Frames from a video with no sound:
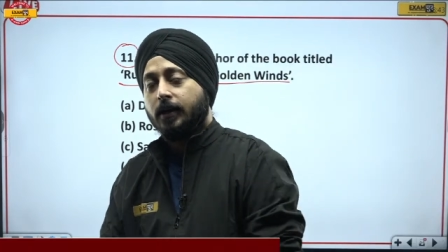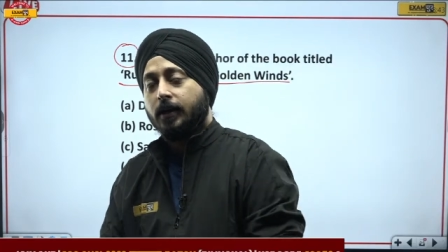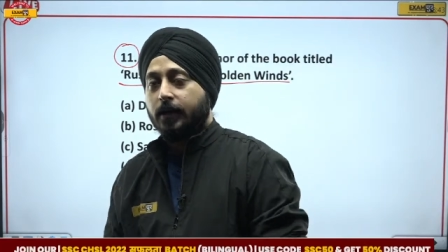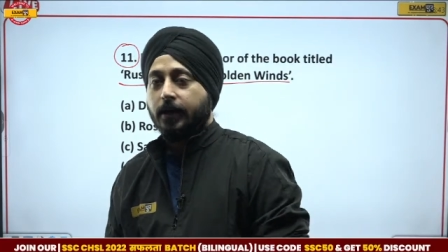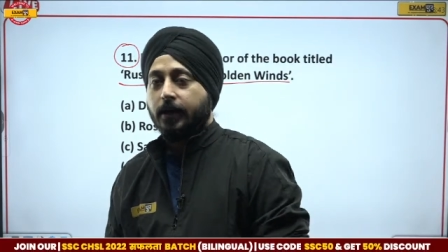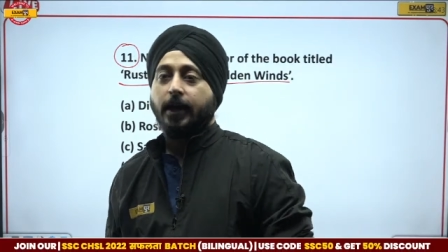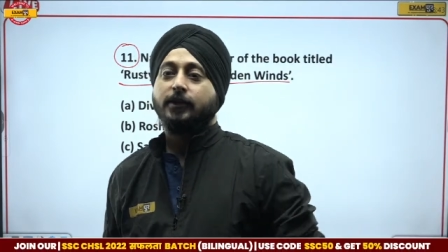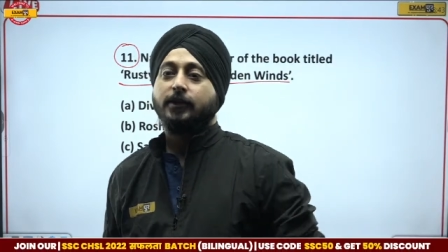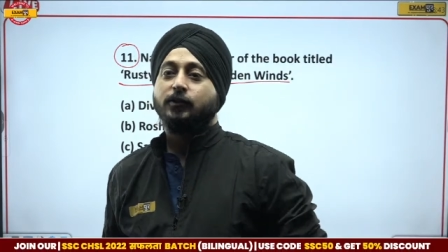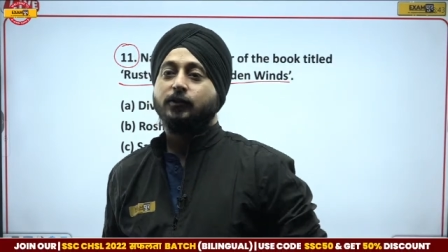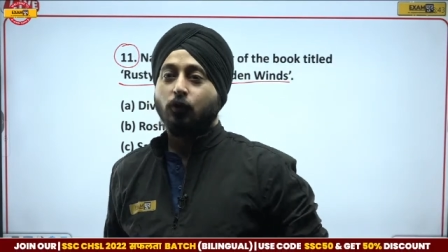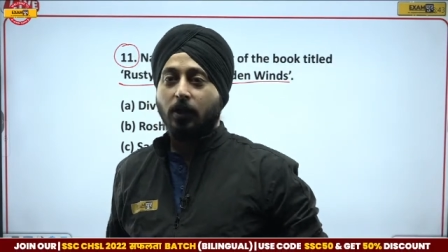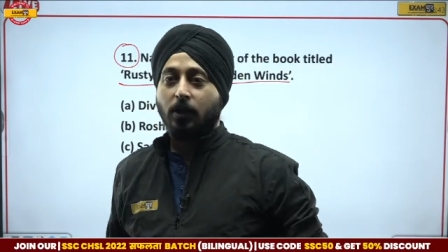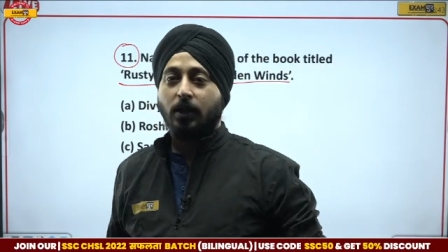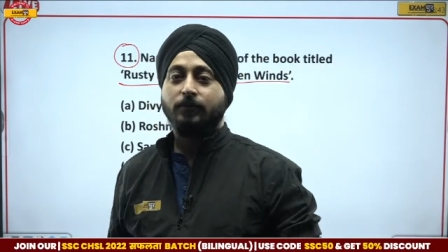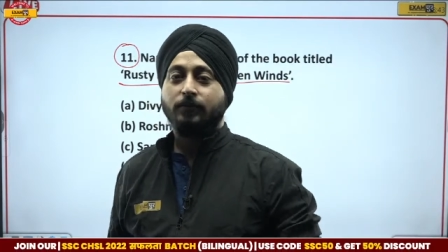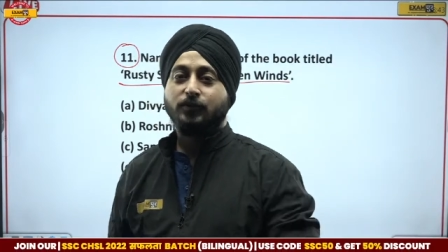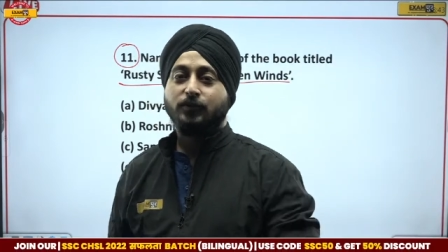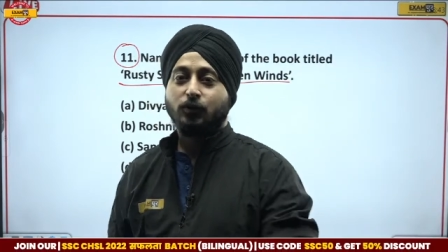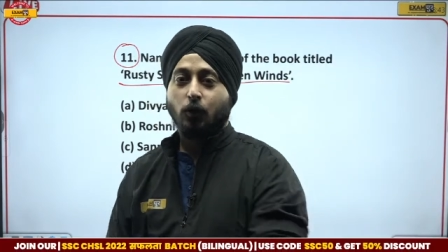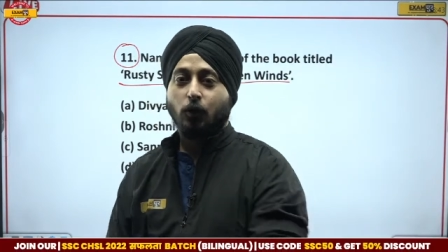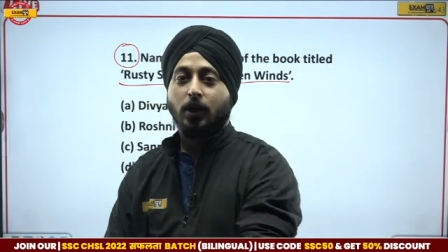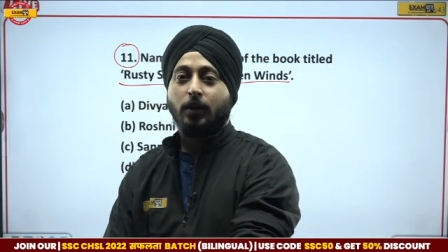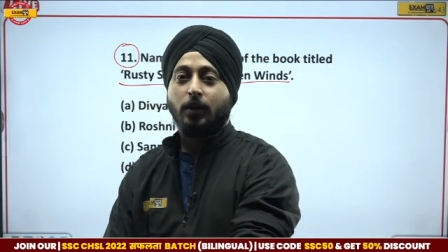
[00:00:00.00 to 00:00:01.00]
yeah sonam
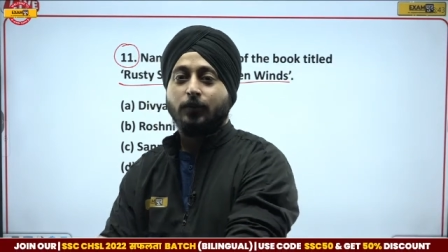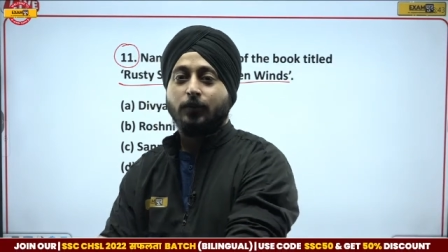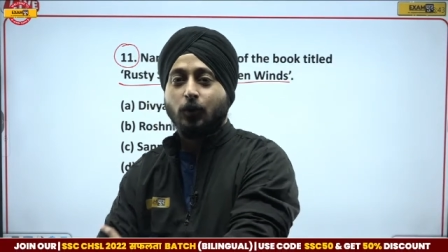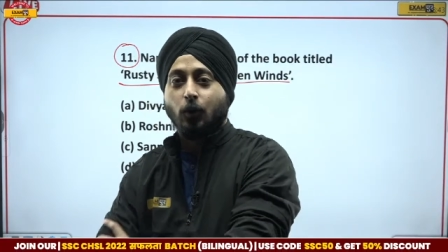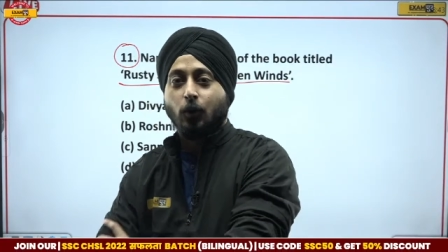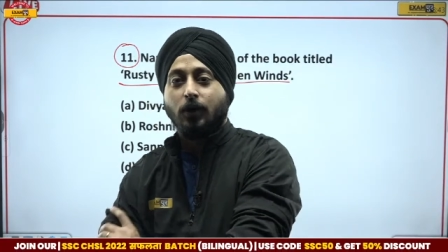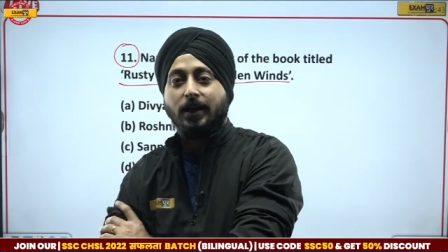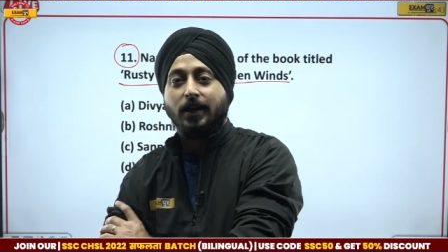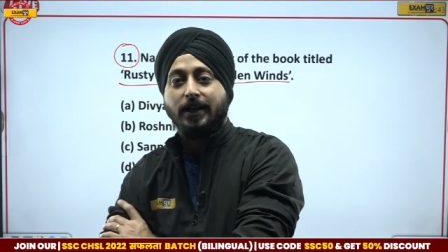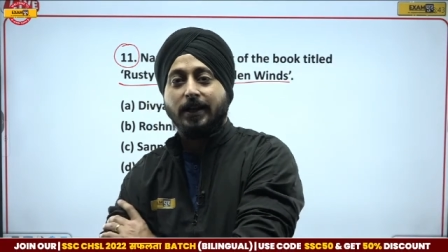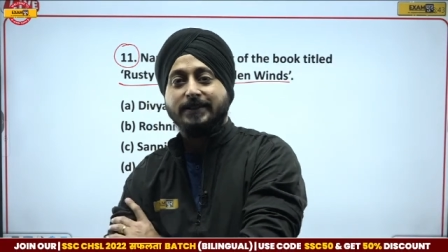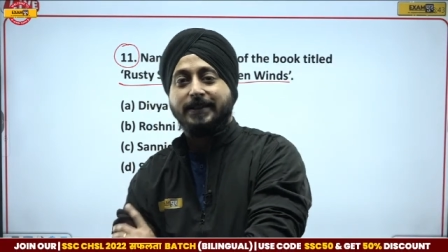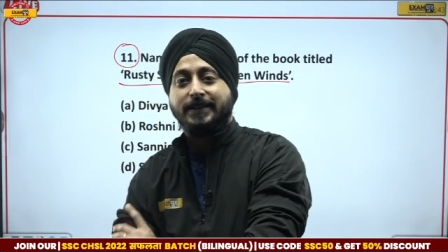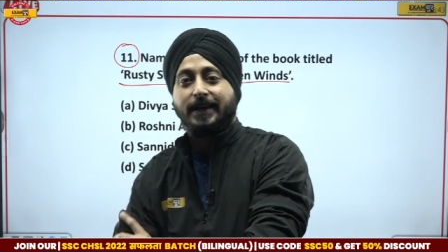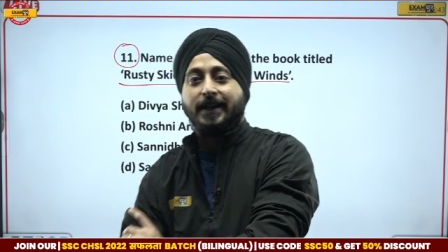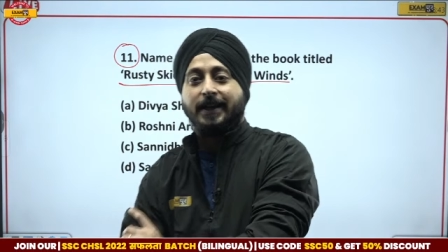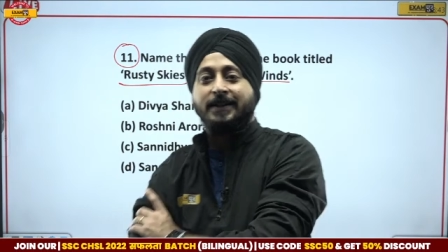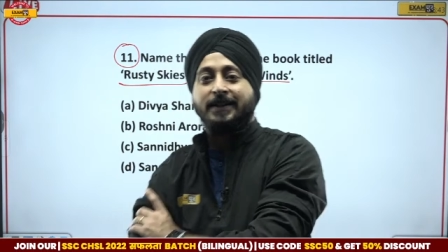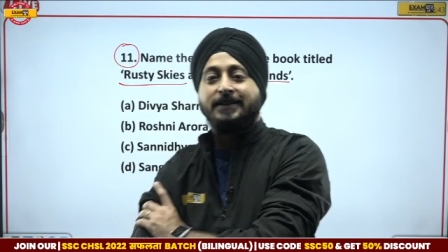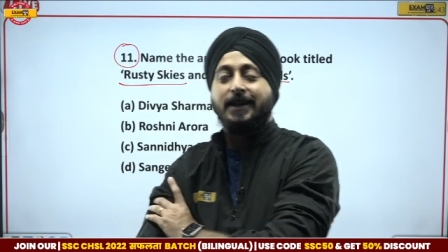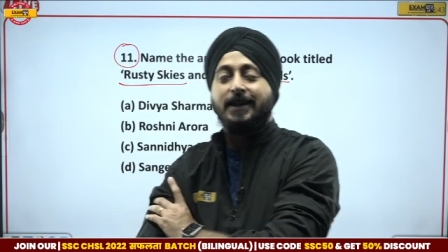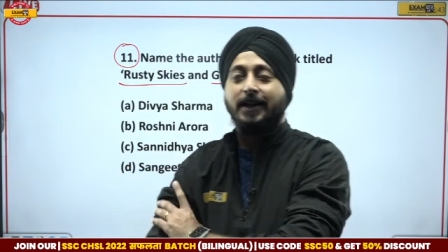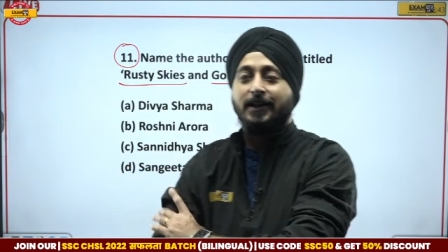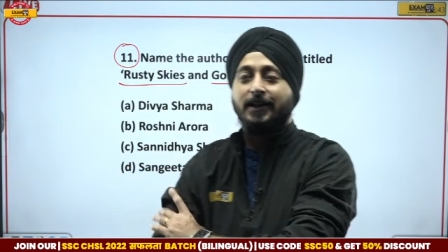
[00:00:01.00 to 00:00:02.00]
sonam totally
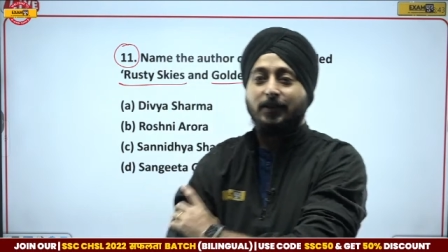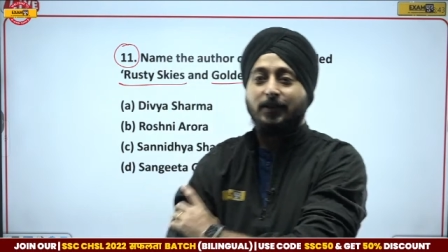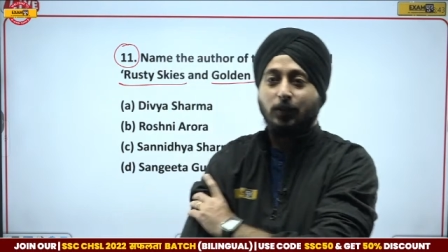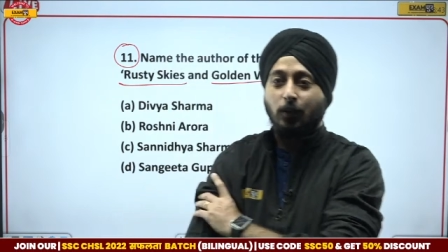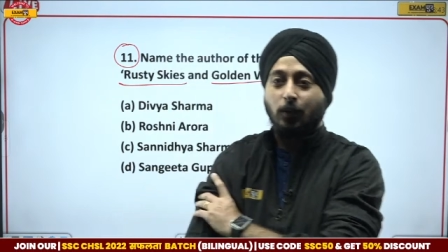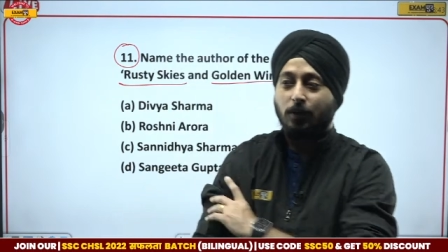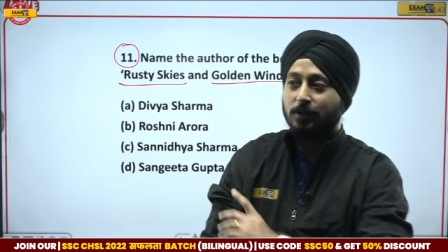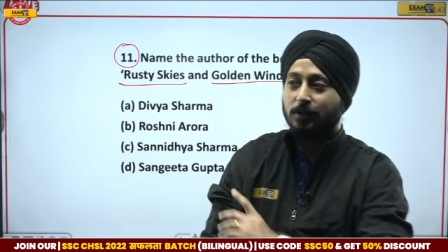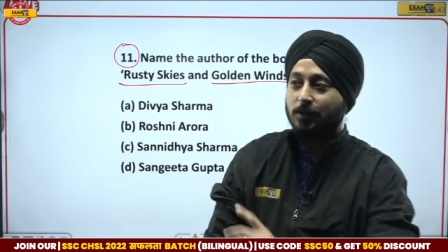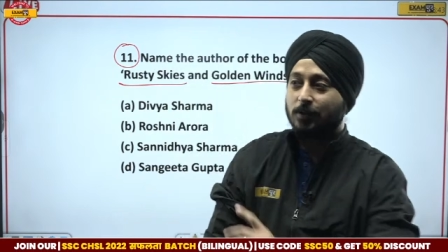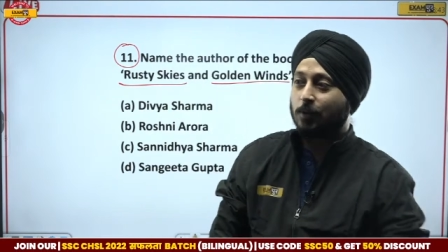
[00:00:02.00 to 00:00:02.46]
second that to,